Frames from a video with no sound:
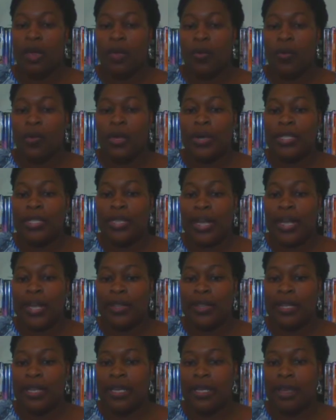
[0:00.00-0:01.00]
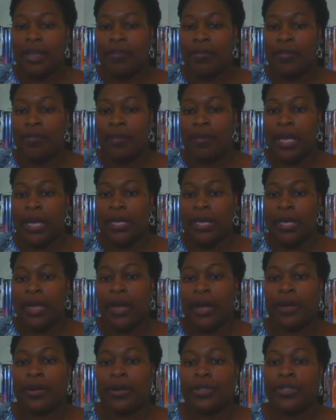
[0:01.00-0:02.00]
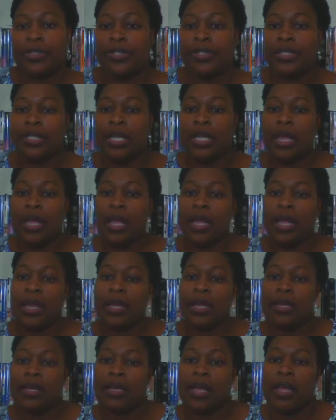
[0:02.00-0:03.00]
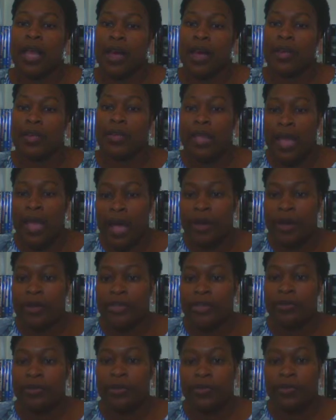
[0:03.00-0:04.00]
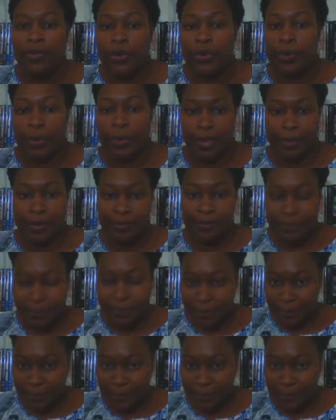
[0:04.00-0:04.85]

What did I think of the main characters and how the actors performed them?